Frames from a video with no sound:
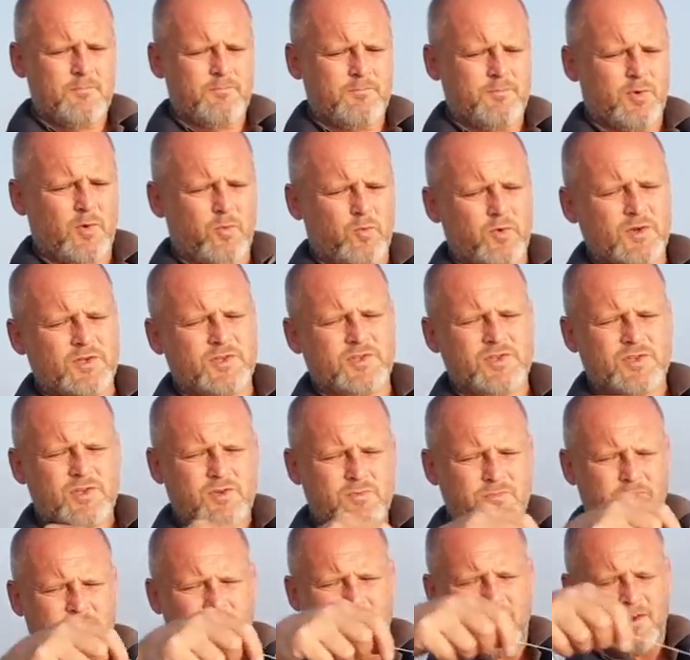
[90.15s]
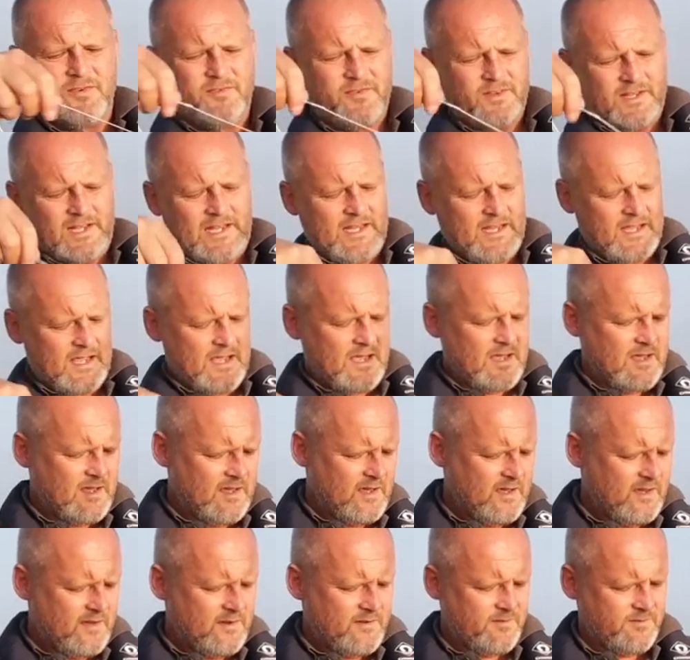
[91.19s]
but would do perfectly
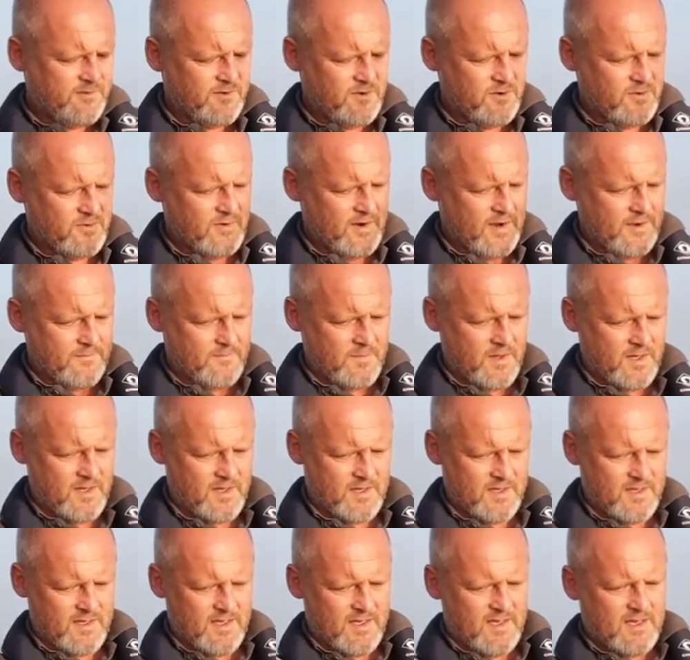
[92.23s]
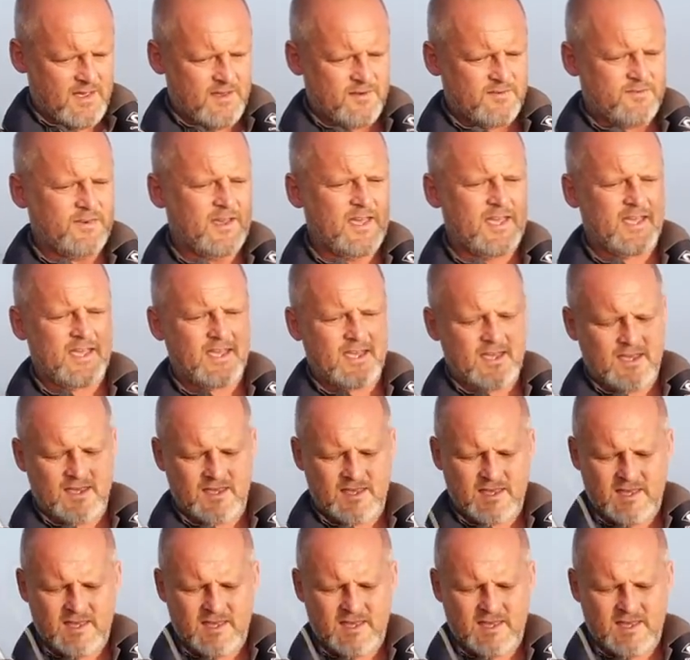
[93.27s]
for here.